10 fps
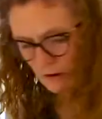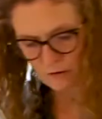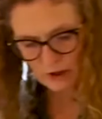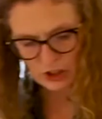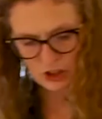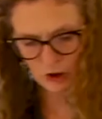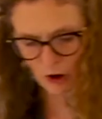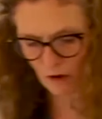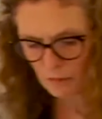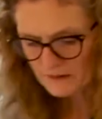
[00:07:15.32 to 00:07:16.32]
Ratio
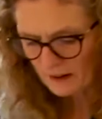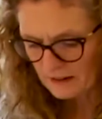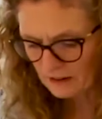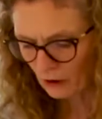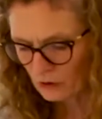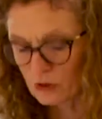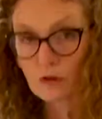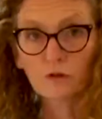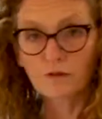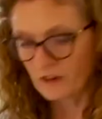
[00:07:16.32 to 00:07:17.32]
of potato
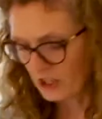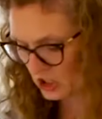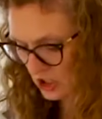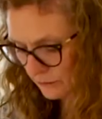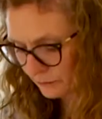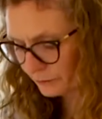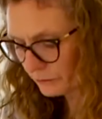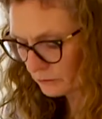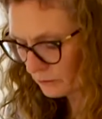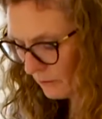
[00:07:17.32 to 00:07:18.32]
to fish,
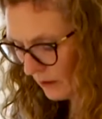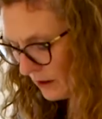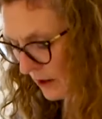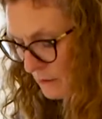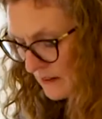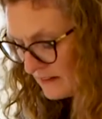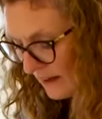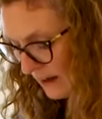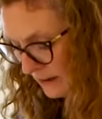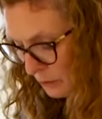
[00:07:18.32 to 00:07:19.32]

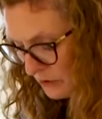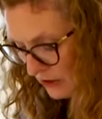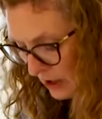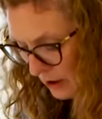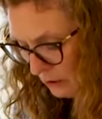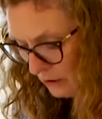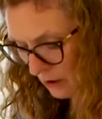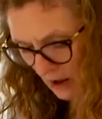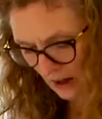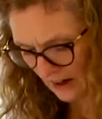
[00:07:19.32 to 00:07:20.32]
entirely up to you.
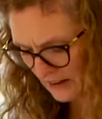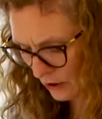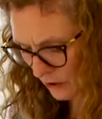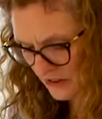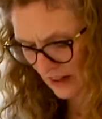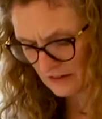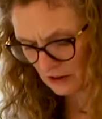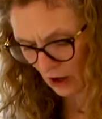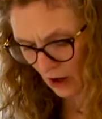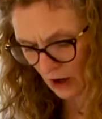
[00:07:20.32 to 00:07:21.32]
I sort of tend to
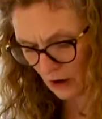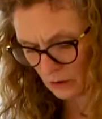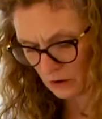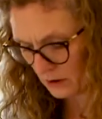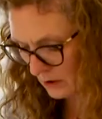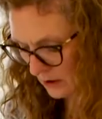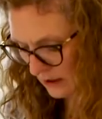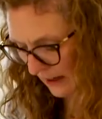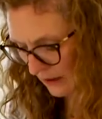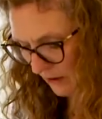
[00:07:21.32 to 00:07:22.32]
go
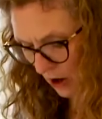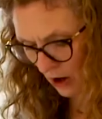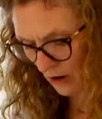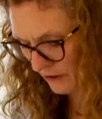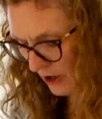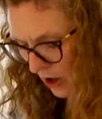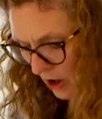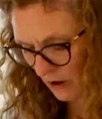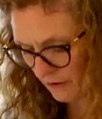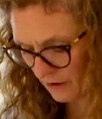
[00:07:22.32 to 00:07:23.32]
kind of half and
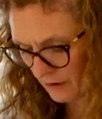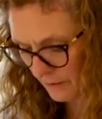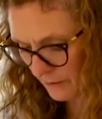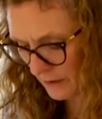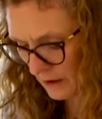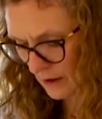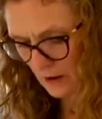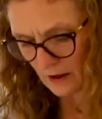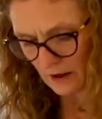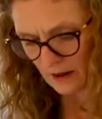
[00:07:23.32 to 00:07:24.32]
half.
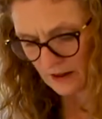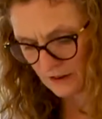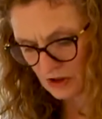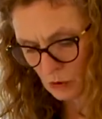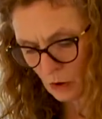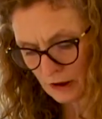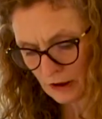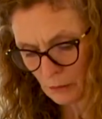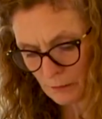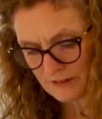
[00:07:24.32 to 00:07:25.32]
And if you don't want
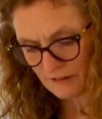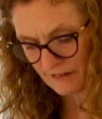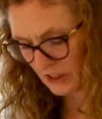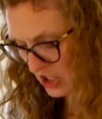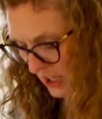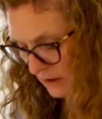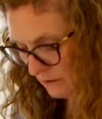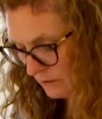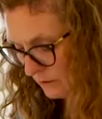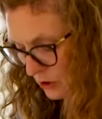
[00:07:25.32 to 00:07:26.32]
lumps of fish in,
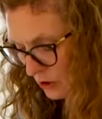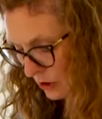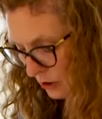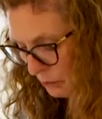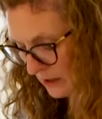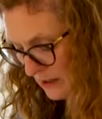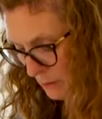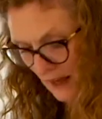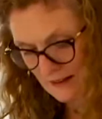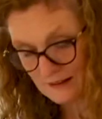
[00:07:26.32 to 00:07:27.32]
you can put it in a
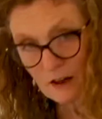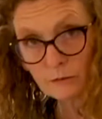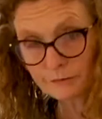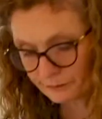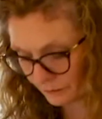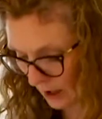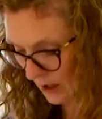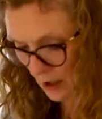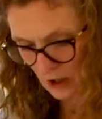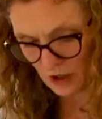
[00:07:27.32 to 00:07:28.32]
blender
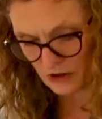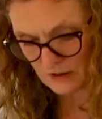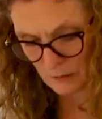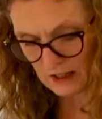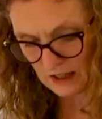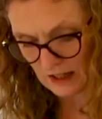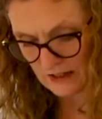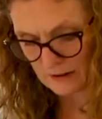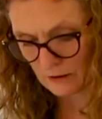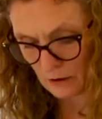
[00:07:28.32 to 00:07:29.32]
and just make it
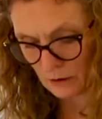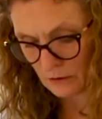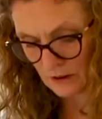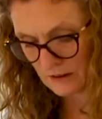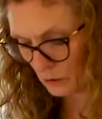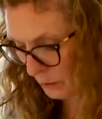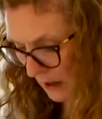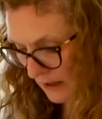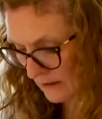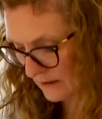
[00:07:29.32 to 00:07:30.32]
into a
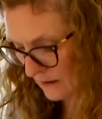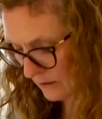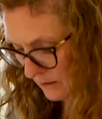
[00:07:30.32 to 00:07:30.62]
paste.